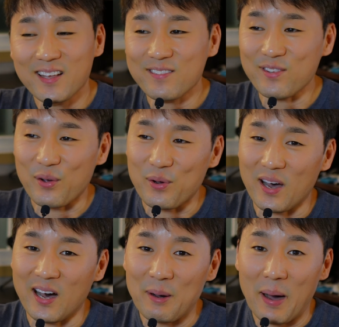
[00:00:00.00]
So
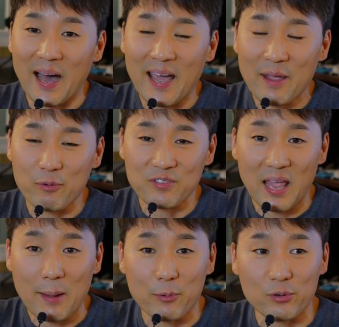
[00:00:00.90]
I was
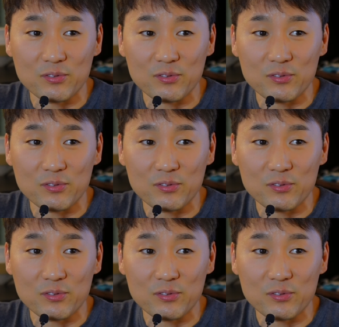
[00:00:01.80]
able